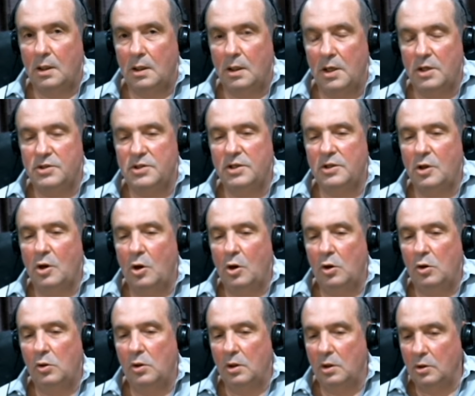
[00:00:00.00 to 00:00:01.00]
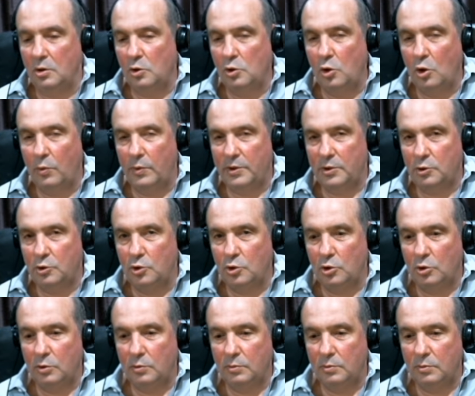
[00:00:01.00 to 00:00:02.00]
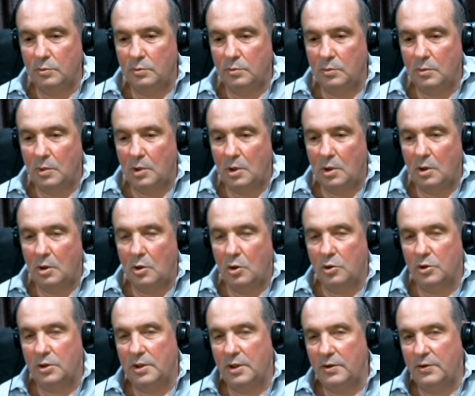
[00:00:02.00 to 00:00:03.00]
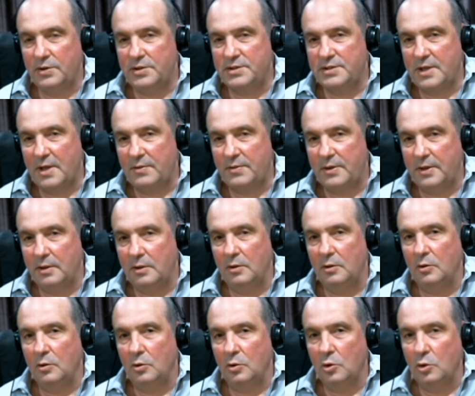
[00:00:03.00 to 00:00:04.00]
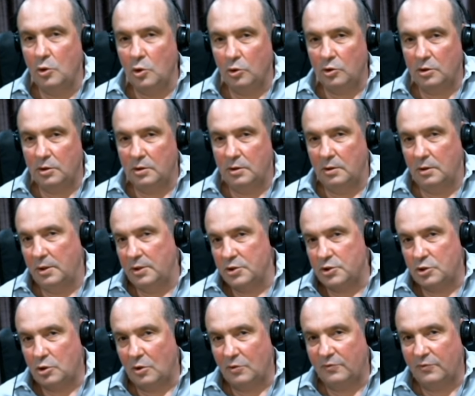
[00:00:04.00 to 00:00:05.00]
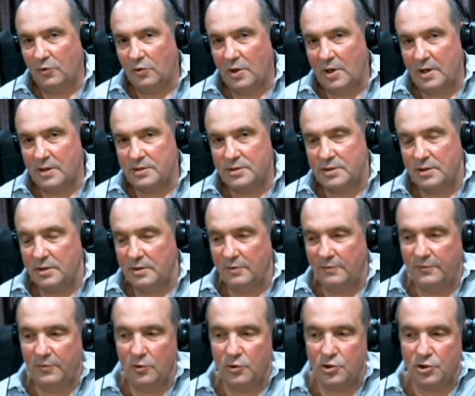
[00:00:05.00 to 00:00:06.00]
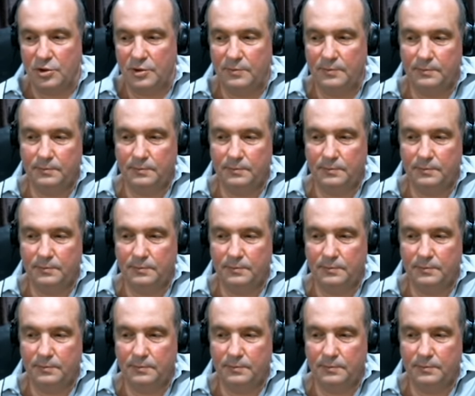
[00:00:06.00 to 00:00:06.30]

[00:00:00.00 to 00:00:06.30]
Is it all gloom and doom, or there is something good in store for us in the future?